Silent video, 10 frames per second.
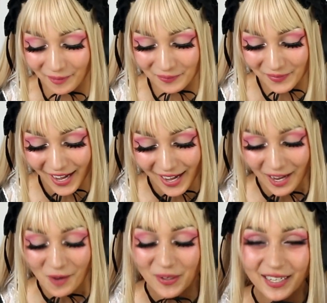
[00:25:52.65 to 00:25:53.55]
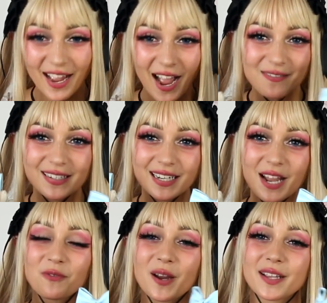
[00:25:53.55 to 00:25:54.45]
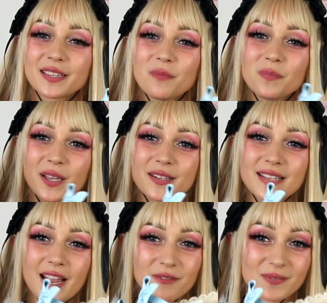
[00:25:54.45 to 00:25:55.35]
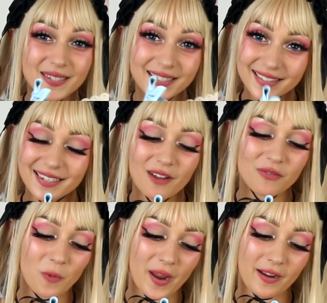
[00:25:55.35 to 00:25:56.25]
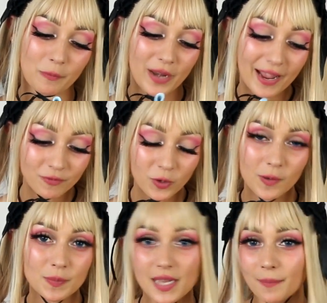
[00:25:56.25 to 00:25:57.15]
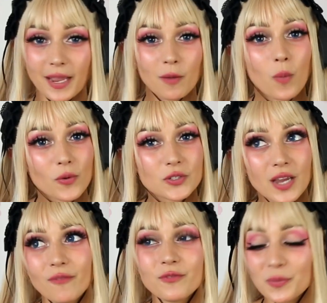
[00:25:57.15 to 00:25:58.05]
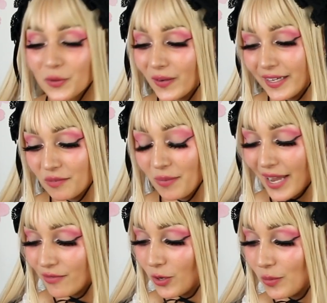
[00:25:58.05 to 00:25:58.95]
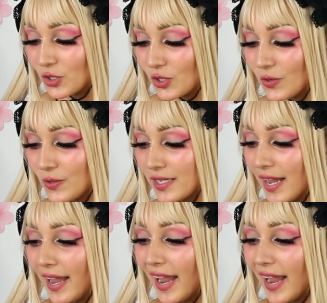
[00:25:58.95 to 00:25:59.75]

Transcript: Um, but yeah, I really love wearing them because I really love wearing platforms. I'm like most comfortable in platform shoes.